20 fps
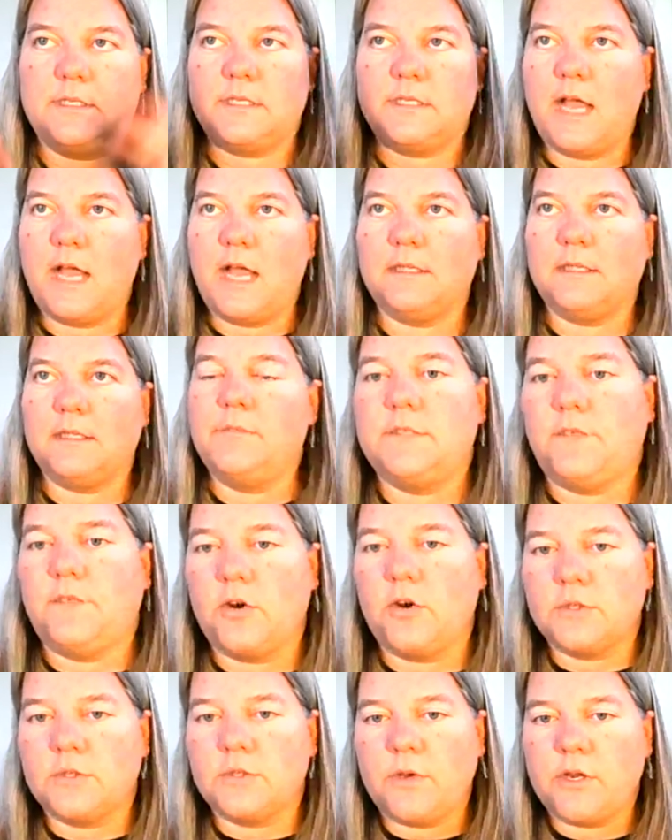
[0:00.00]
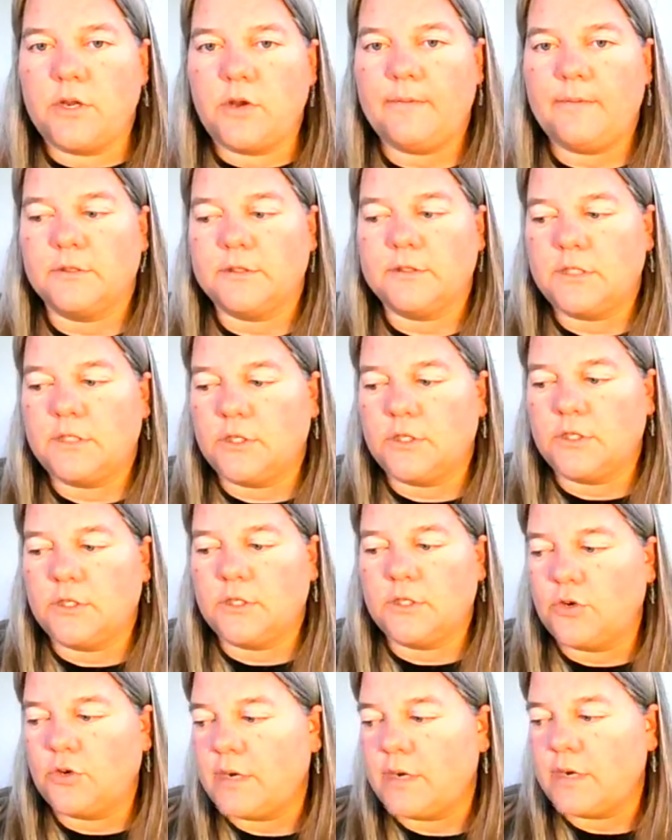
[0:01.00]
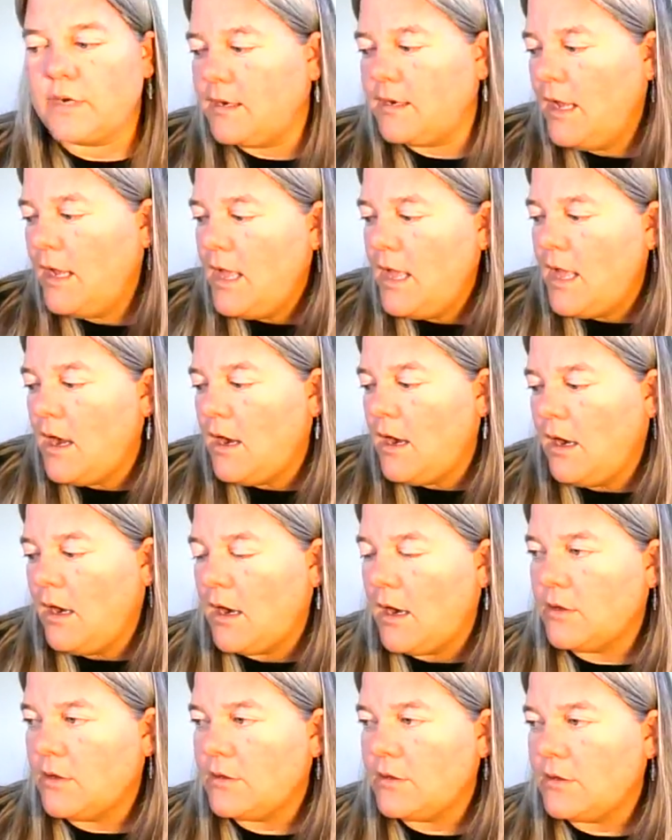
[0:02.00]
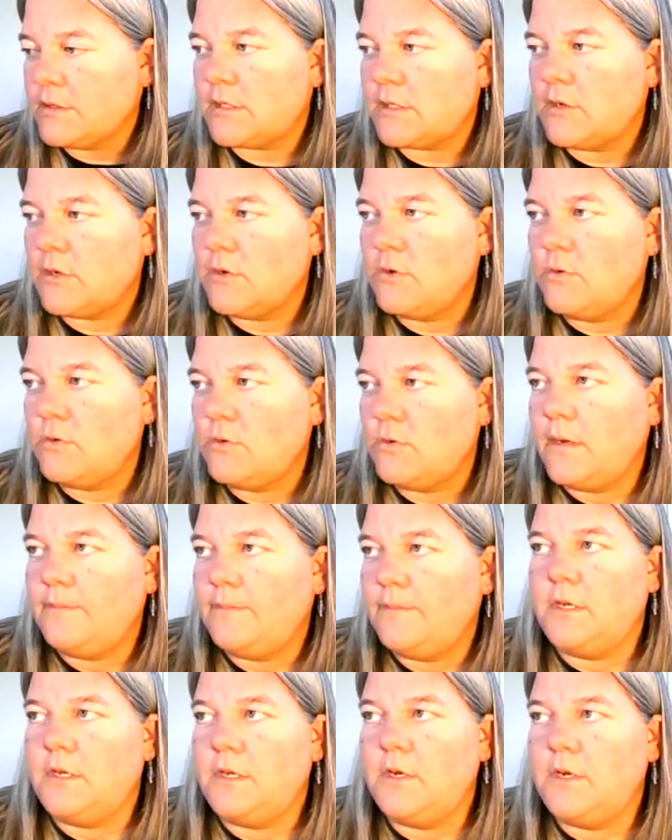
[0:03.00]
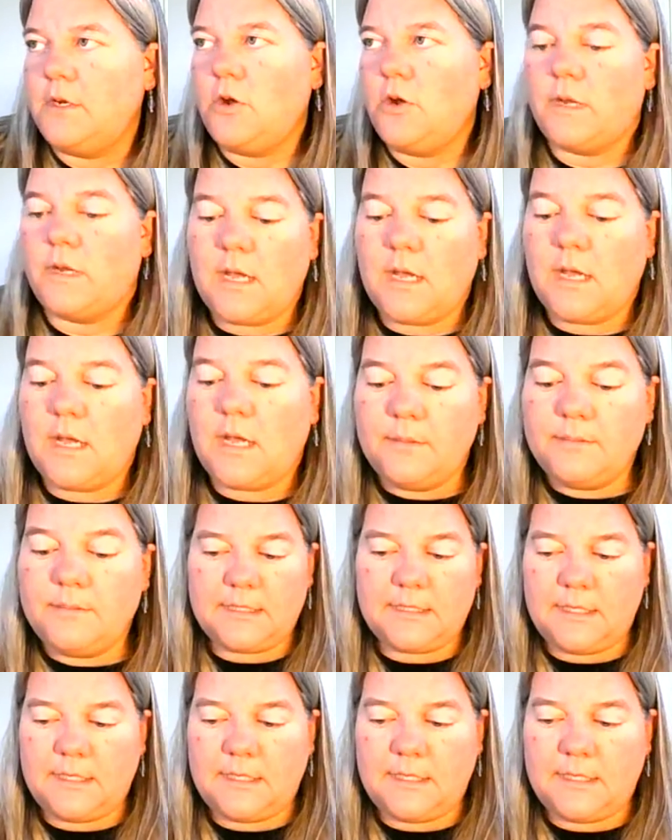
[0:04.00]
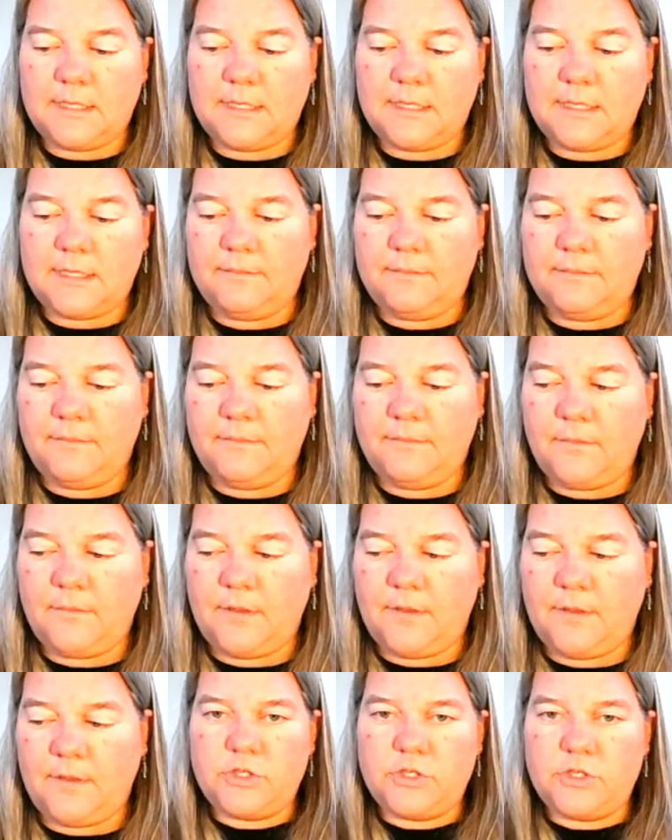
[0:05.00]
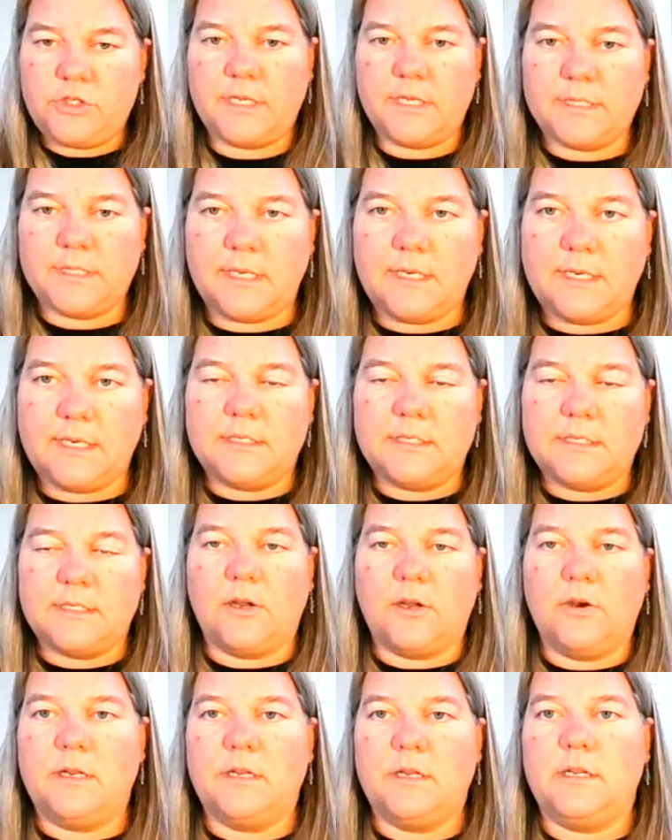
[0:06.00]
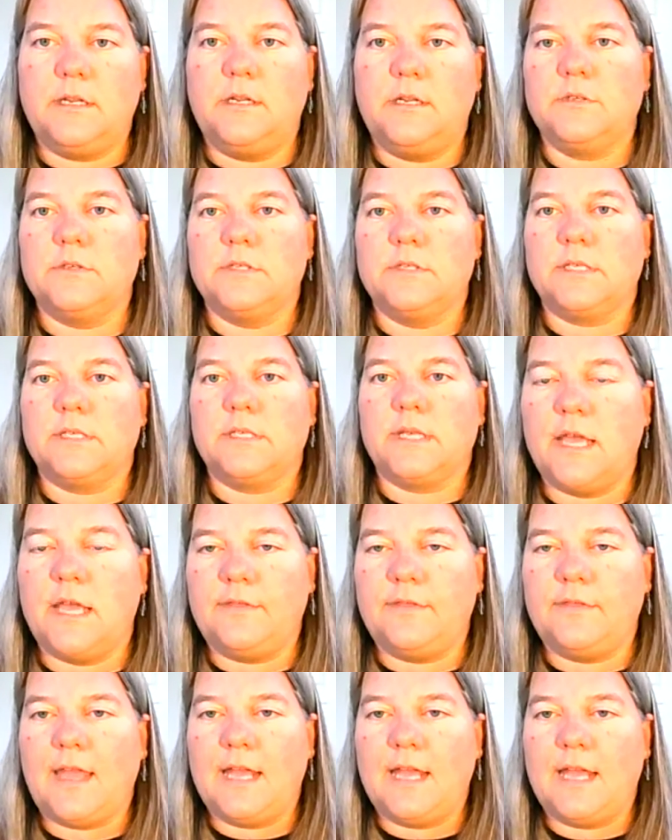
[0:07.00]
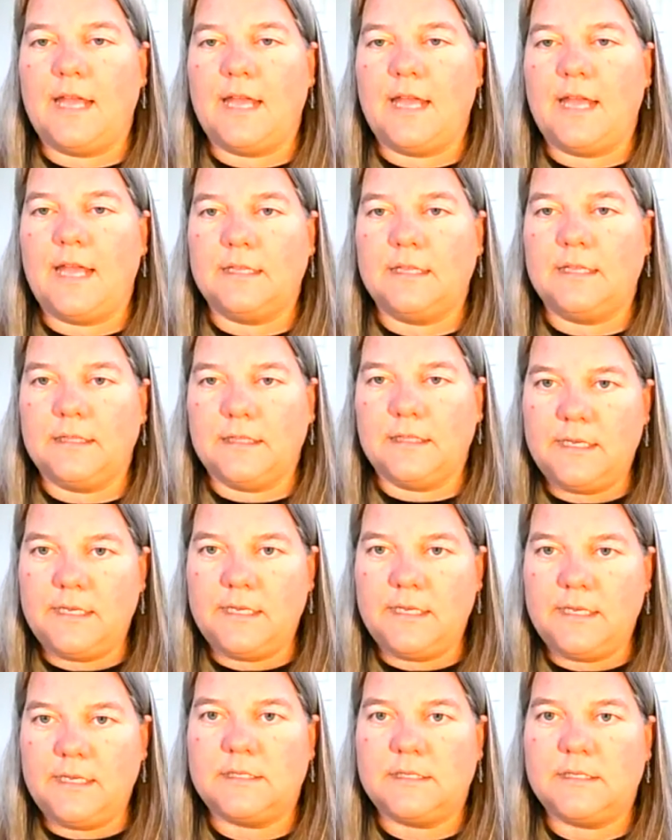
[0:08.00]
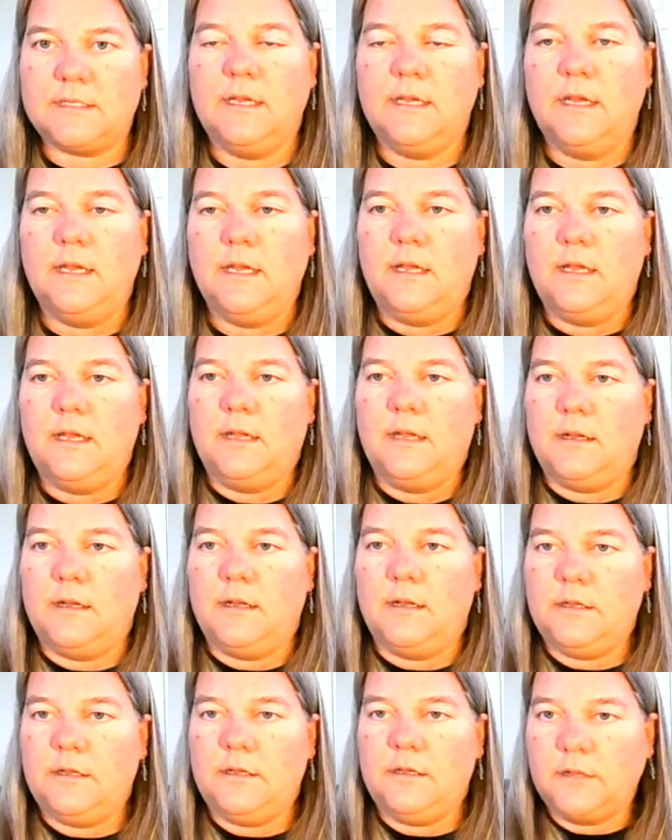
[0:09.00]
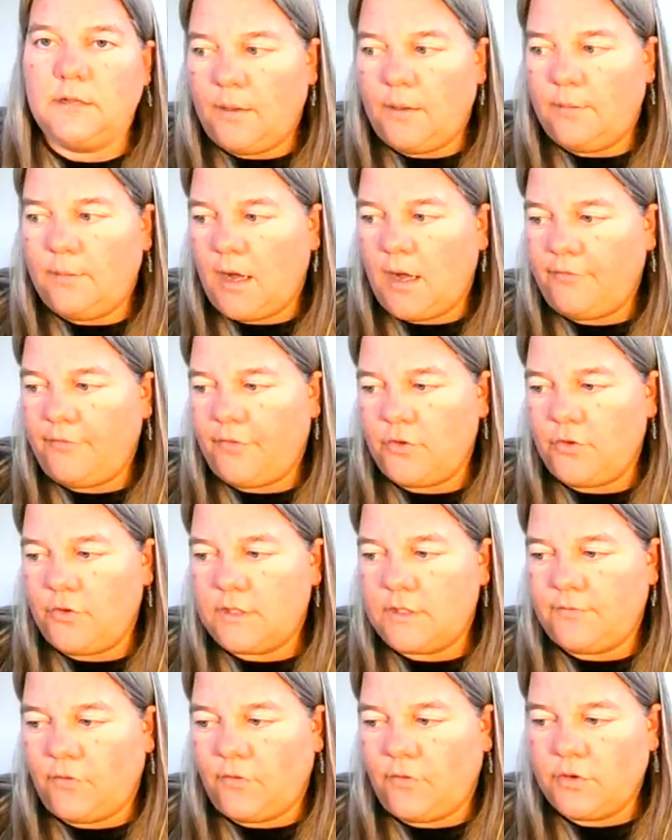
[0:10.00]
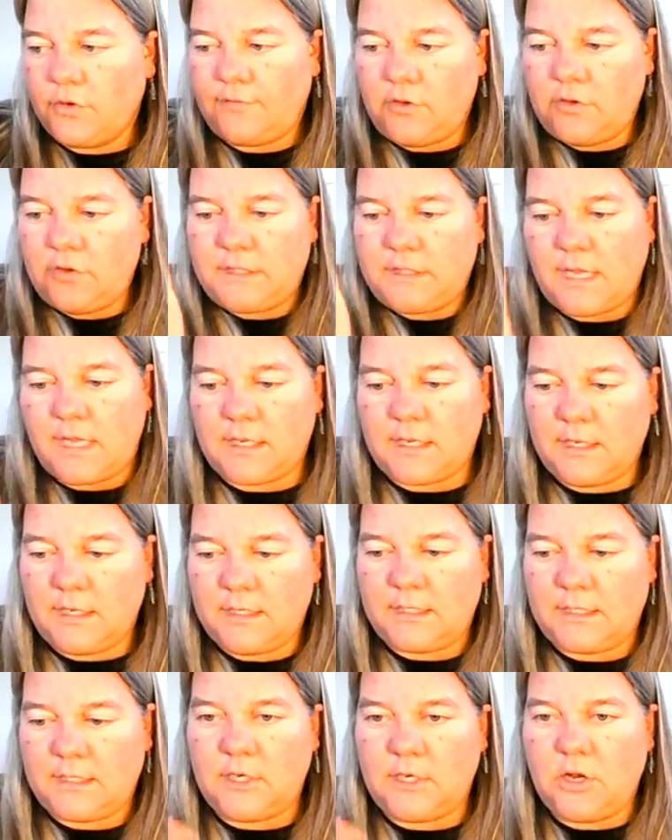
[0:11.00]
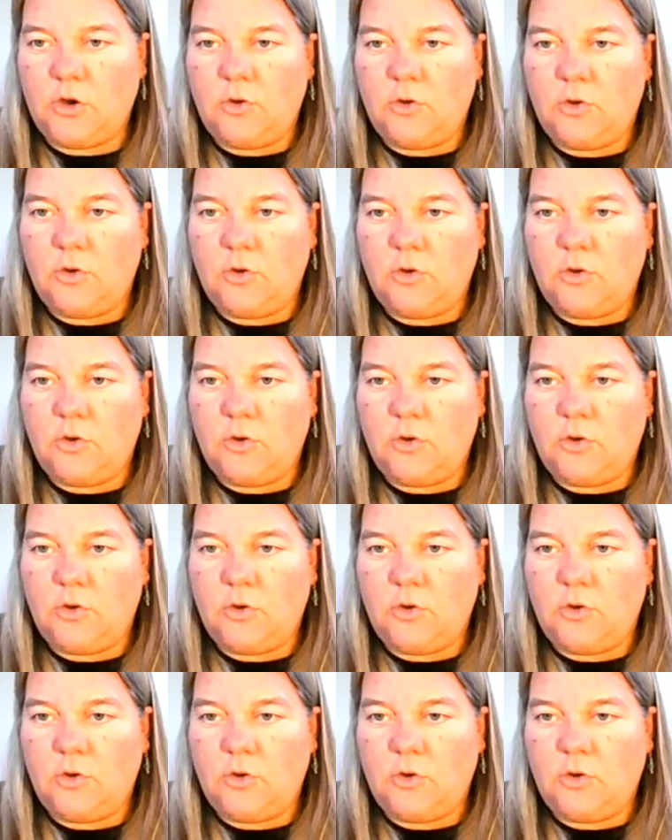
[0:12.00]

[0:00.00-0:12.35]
the limit as far as what you're able to create. Also, when it comes to editing, if you're just getting started and you're scared to death, at least lob off those first few seconds, where